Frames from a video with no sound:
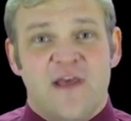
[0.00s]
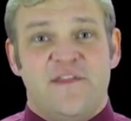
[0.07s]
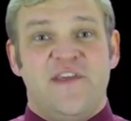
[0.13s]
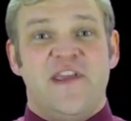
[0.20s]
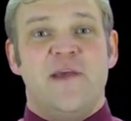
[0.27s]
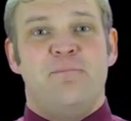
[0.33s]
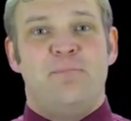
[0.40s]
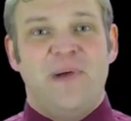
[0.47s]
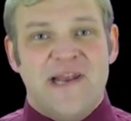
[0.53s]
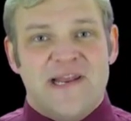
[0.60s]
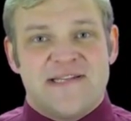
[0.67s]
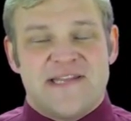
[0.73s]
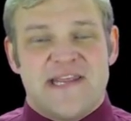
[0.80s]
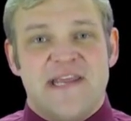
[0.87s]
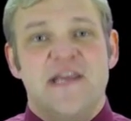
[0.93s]
the
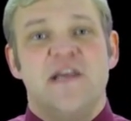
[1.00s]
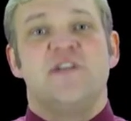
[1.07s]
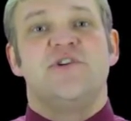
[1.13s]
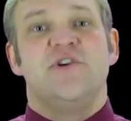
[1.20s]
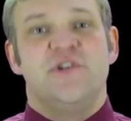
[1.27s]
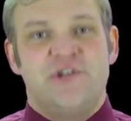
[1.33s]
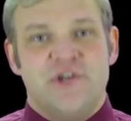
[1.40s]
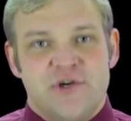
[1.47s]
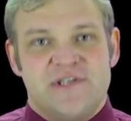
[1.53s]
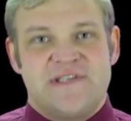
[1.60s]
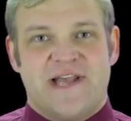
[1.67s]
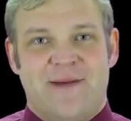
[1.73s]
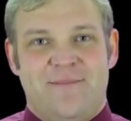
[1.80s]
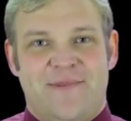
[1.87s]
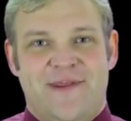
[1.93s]
ability to do
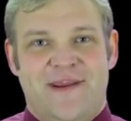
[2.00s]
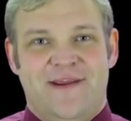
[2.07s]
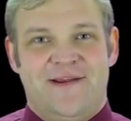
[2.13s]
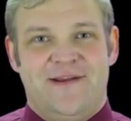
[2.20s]
something.